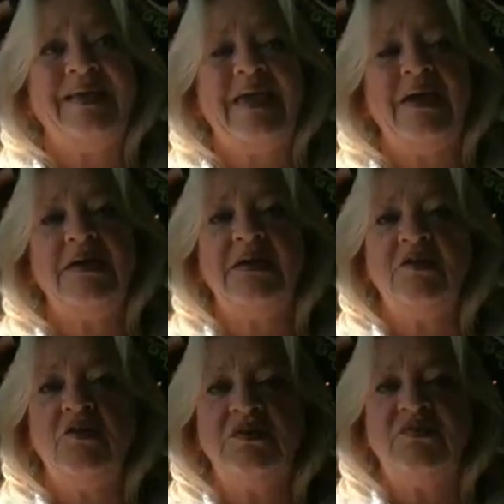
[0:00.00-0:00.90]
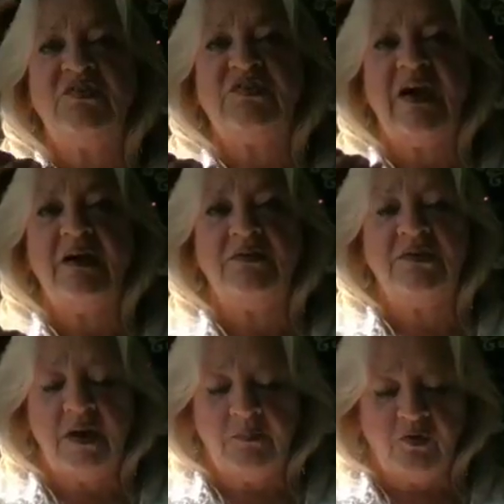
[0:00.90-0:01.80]
I can't get a good
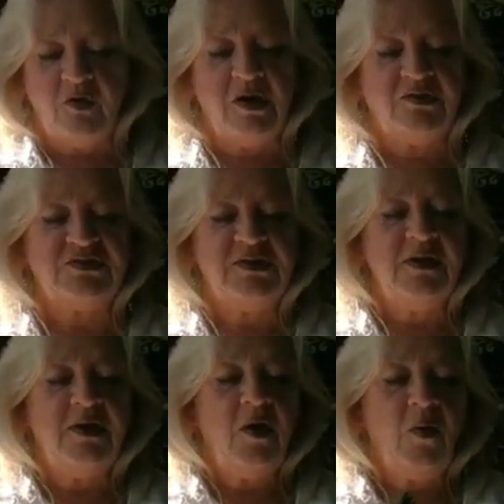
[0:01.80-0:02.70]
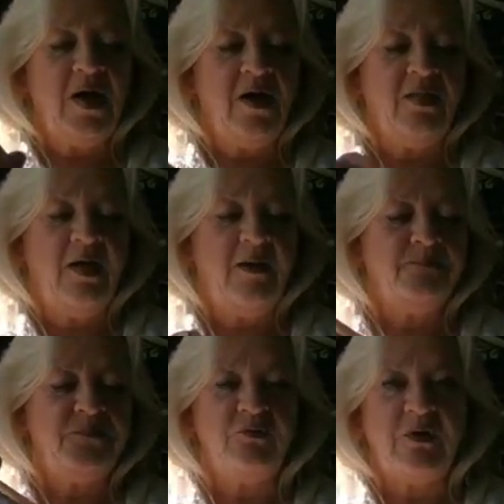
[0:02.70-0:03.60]
sound to come across while I'm
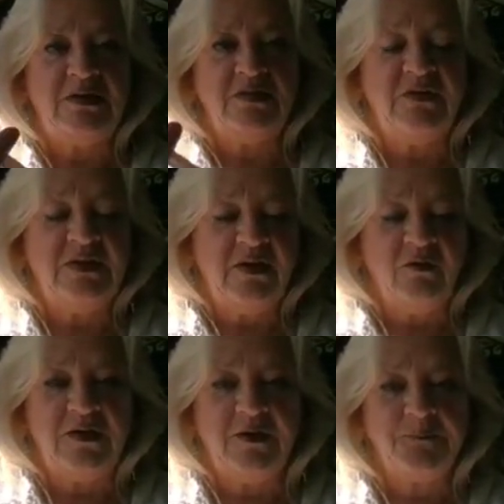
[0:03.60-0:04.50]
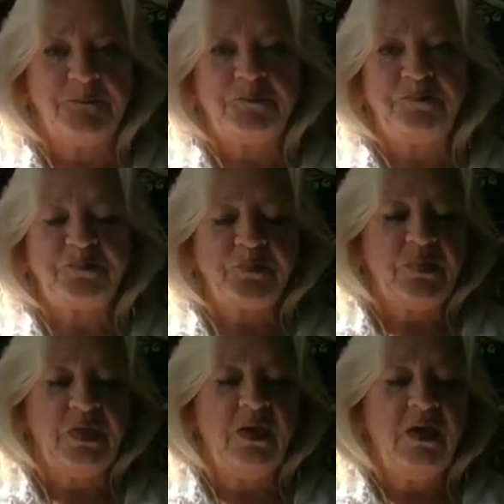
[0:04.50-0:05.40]
um, running the video here.
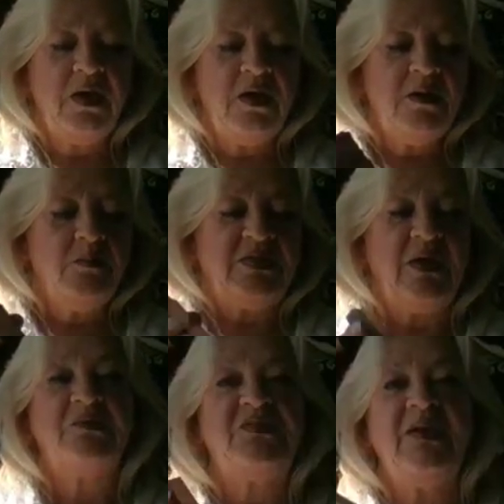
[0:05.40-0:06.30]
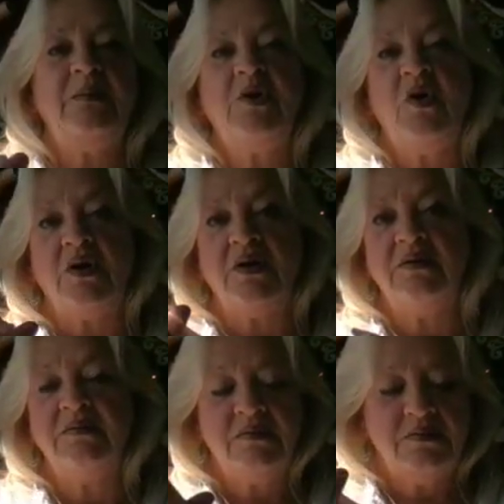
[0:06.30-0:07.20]
But that was Sam Cooke.
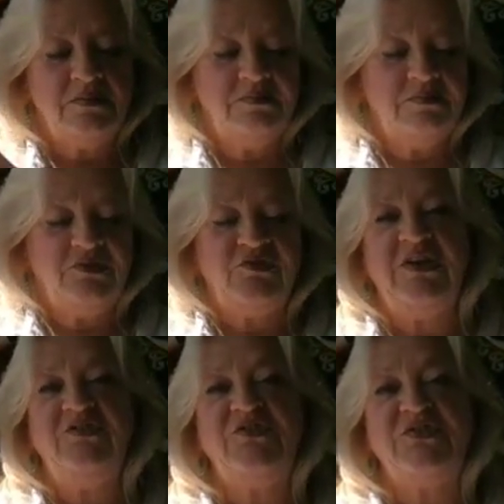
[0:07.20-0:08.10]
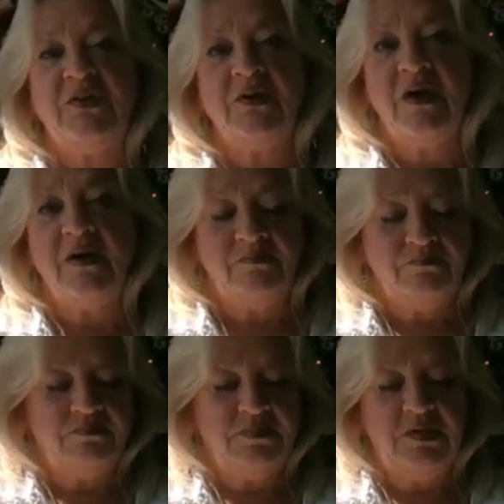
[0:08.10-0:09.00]
The change is going to come.
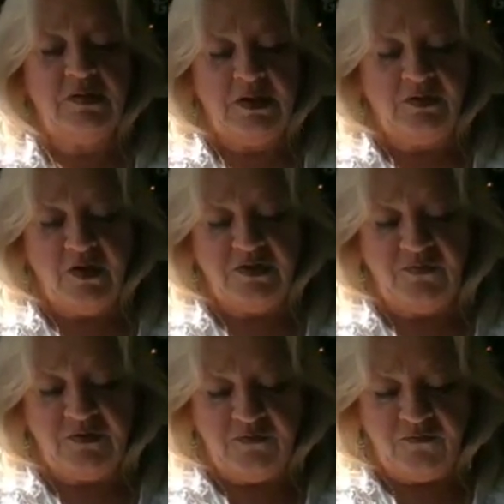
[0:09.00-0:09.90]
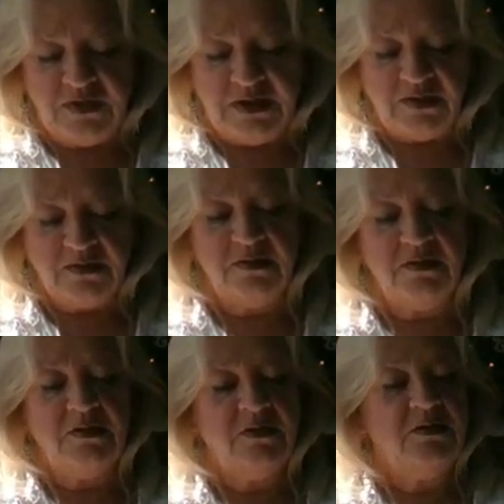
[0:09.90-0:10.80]
And I thought it's very fitting
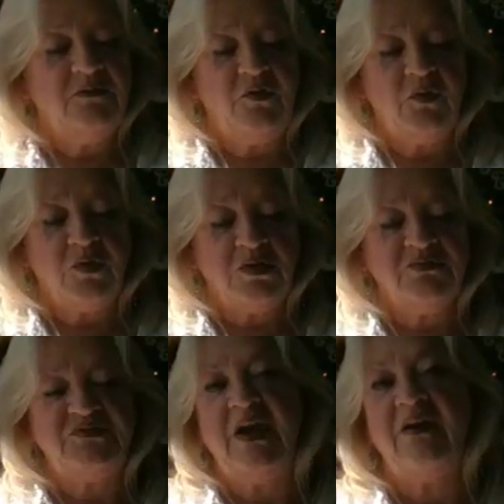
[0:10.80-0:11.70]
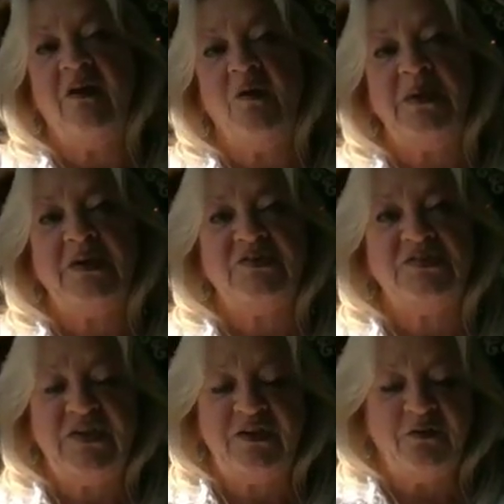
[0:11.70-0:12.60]
for the world of tarot
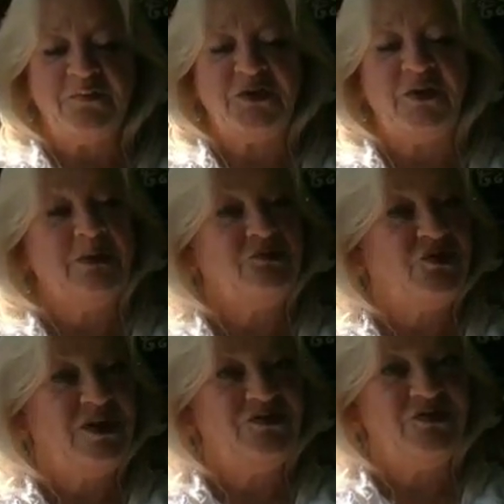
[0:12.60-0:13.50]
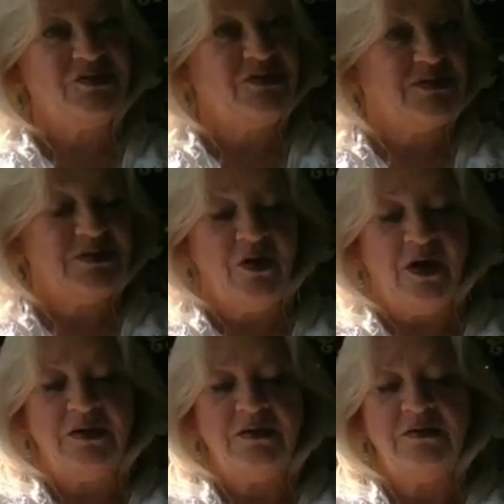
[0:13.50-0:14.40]
because tarot is all about changes, is it
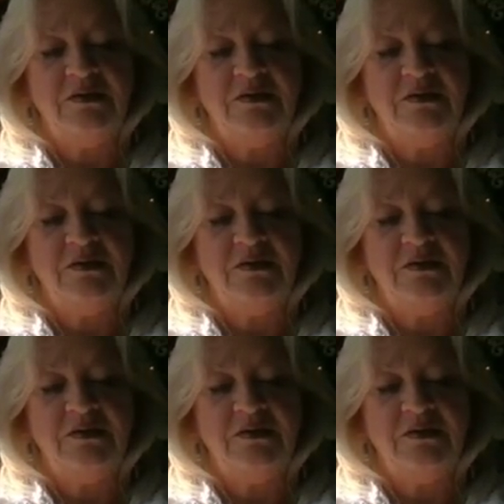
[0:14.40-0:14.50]
not?